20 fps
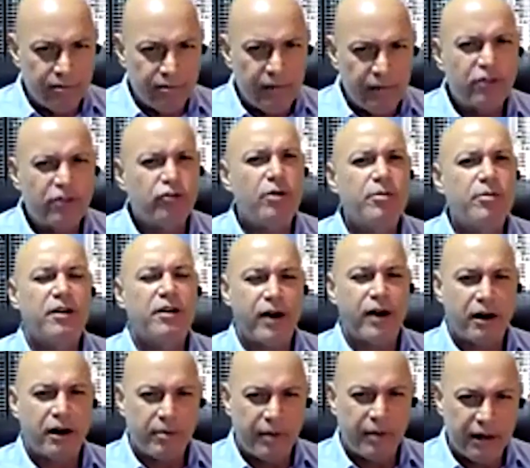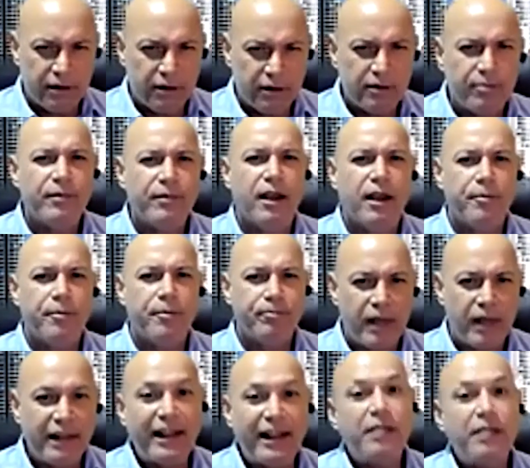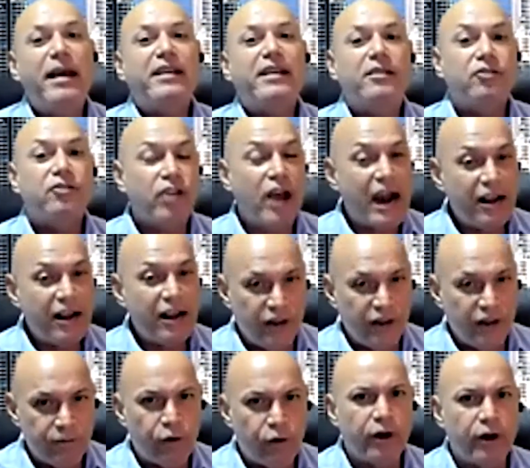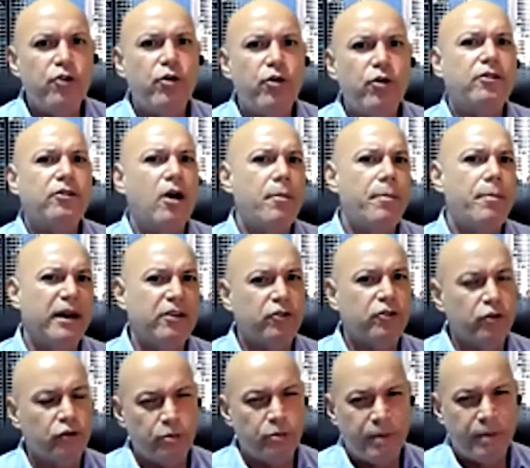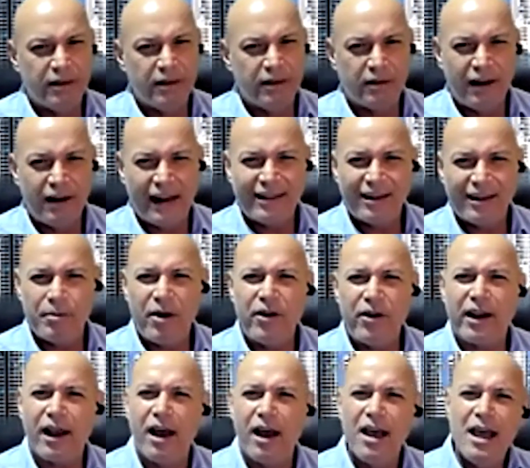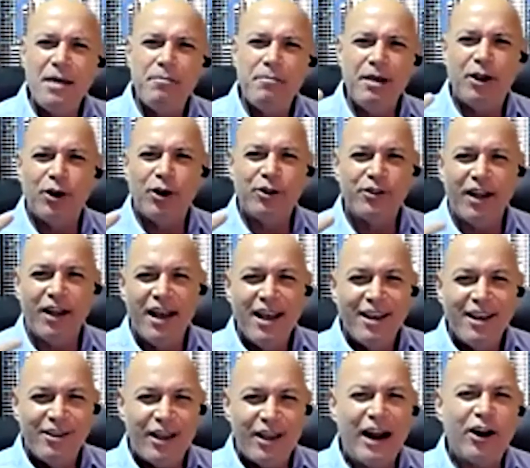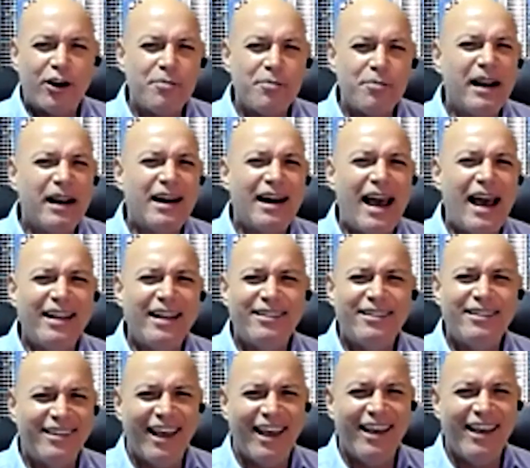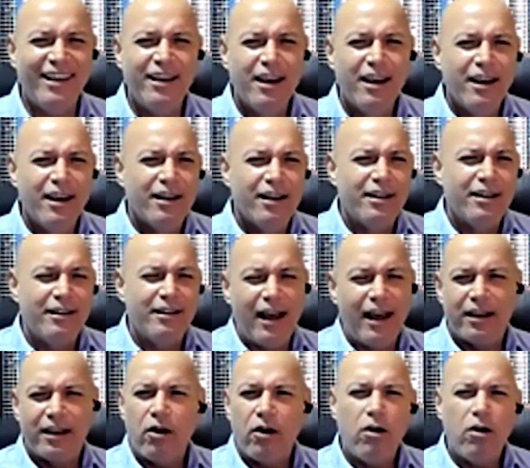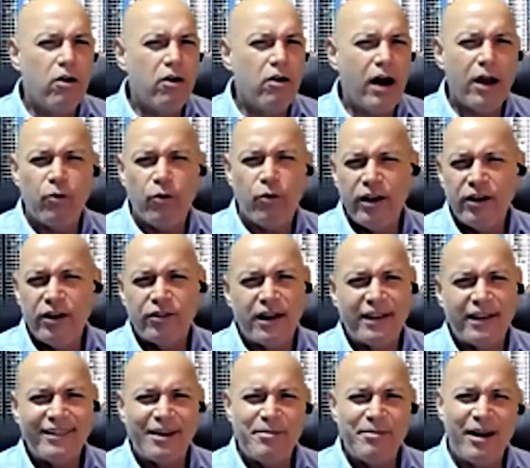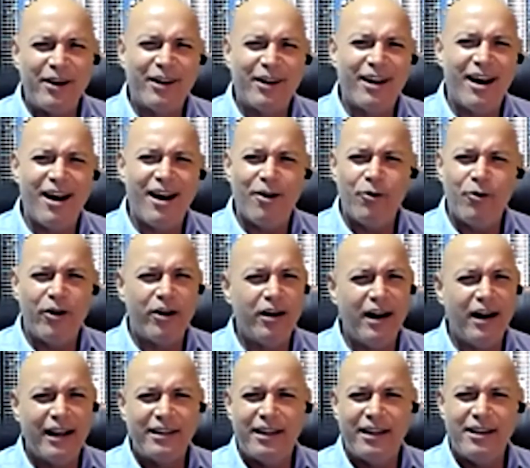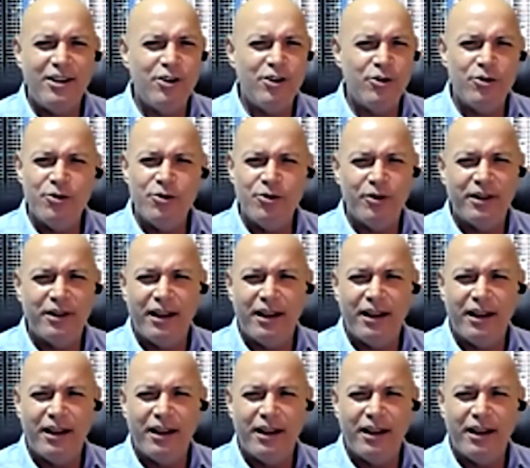extremely fragmented. Yeah. And that makes it challenging for U.S. companies to do business in Latin America because a lot of my clients say, like, oh, I wish Latin America were like the European